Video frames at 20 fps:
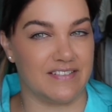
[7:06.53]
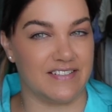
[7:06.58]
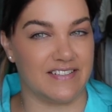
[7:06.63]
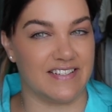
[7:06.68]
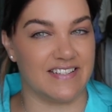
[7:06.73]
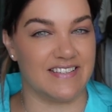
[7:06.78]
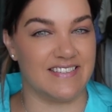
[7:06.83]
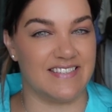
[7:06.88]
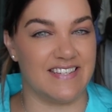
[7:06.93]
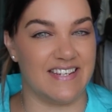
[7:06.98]
to
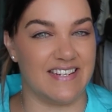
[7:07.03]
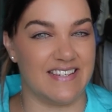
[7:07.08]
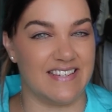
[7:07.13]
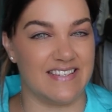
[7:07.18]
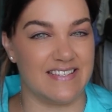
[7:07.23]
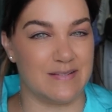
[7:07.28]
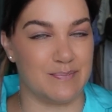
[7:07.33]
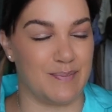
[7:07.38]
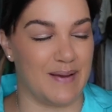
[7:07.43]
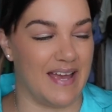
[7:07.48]
consider
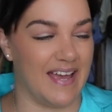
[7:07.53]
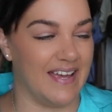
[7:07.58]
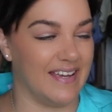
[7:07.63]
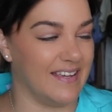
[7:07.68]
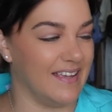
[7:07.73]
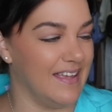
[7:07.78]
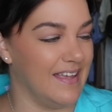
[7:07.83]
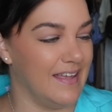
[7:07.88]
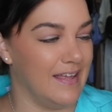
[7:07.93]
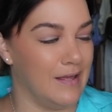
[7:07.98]
this
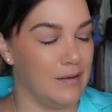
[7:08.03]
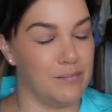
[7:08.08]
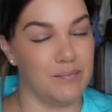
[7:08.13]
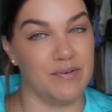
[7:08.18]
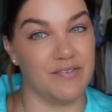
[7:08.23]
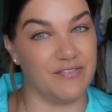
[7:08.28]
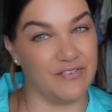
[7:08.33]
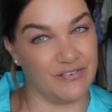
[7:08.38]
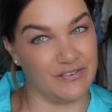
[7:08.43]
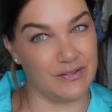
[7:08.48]
bag
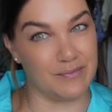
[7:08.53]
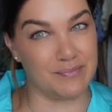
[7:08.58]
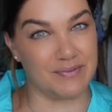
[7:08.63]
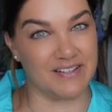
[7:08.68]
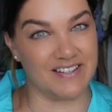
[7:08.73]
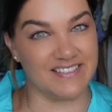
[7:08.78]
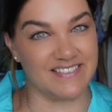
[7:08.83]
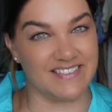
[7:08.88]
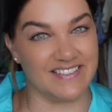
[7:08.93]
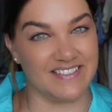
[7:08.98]
before the price